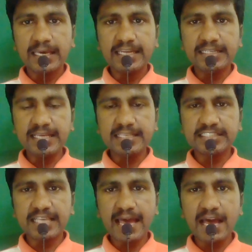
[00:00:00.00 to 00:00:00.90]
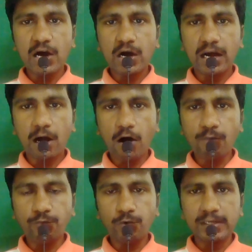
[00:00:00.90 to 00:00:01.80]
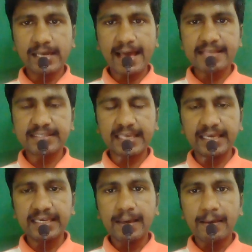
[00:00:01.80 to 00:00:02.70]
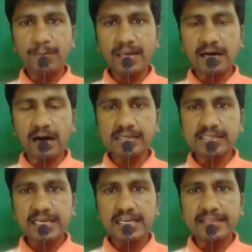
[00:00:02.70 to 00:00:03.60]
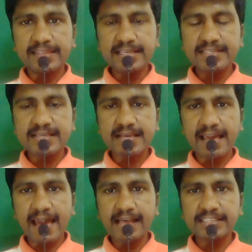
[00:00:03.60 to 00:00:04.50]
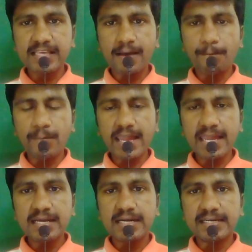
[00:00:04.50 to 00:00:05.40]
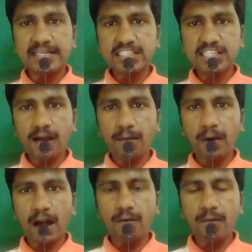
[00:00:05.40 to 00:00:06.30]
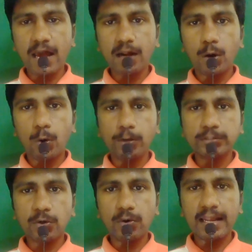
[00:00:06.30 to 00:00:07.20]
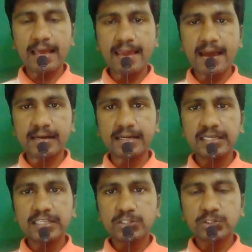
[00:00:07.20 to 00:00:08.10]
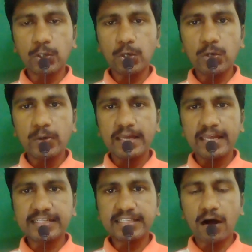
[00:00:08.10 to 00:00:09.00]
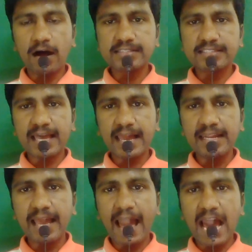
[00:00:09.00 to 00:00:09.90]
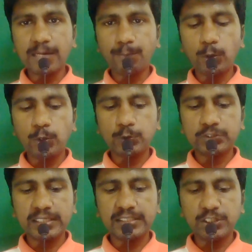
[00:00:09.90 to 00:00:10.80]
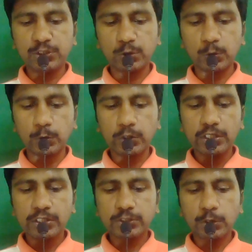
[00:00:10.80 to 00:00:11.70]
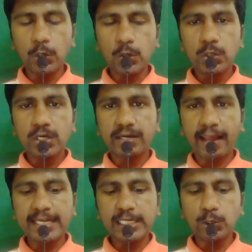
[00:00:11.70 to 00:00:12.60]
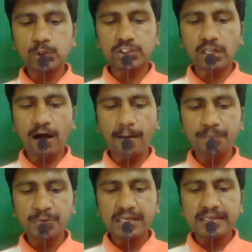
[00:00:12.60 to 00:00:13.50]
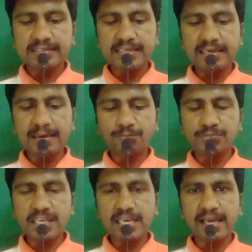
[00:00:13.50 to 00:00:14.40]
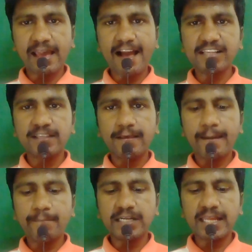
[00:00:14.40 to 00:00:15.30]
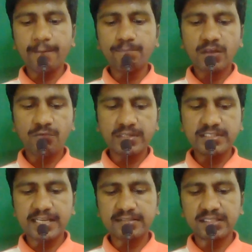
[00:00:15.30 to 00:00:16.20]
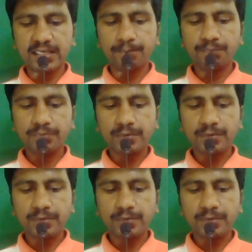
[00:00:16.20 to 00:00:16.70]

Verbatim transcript: it is a harmful gas because this gas may disturb our ozone layer. So it causes an air pollution issue. So try to stop CFC gas emitting fridges.